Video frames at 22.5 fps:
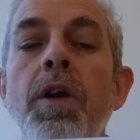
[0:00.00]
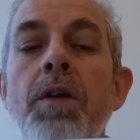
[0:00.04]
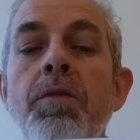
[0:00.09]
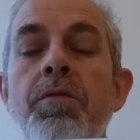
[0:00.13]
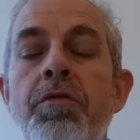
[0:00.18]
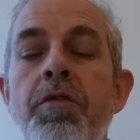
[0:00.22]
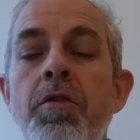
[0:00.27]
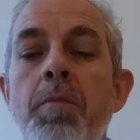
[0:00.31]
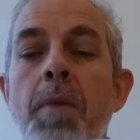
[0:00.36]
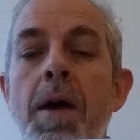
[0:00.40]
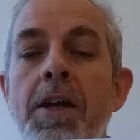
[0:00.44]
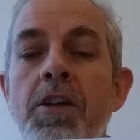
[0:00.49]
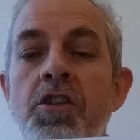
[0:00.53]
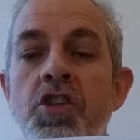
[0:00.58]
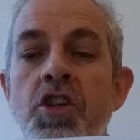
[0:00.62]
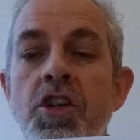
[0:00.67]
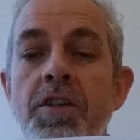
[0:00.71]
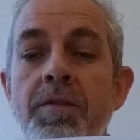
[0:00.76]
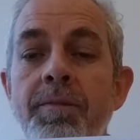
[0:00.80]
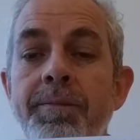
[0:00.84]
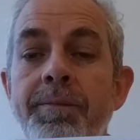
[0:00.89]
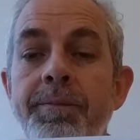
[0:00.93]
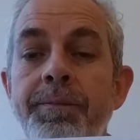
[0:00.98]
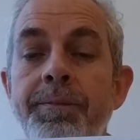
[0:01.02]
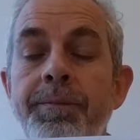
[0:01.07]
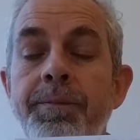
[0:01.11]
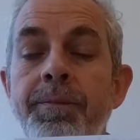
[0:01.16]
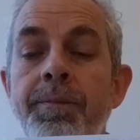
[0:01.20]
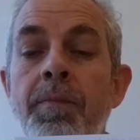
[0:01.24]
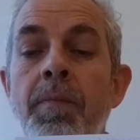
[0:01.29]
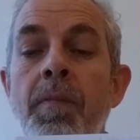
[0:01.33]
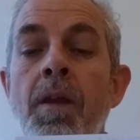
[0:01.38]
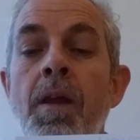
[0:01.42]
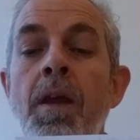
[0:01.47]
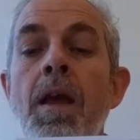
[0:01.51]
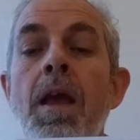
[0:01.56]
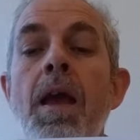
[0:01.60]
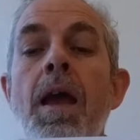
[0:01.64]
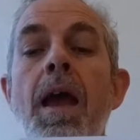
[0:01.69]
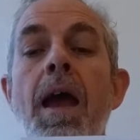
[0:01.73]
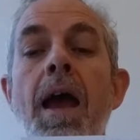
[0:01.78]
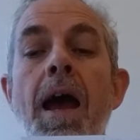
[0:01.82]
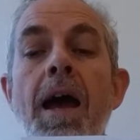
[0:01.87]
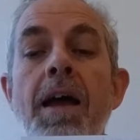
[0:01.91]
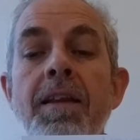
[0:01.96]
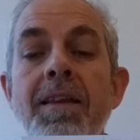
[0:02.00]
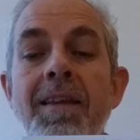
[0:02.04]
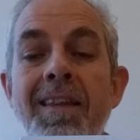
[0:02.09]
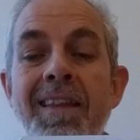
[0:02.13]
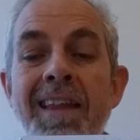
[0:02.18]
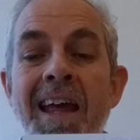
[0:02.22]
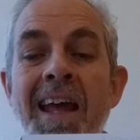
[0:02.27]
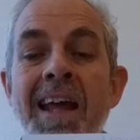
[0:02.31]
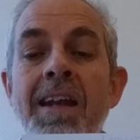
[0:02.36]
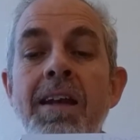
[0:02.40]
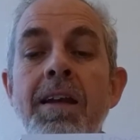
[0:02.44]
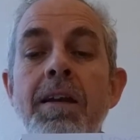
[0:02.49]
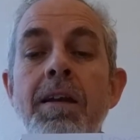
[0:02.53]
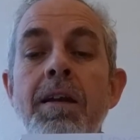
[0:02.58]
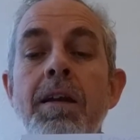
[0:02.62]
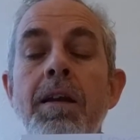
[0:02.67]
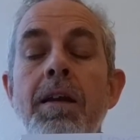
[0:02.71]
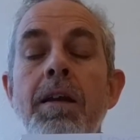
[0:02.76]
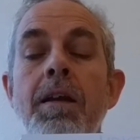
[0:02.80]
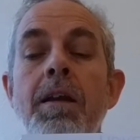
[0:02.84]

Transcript: information. And then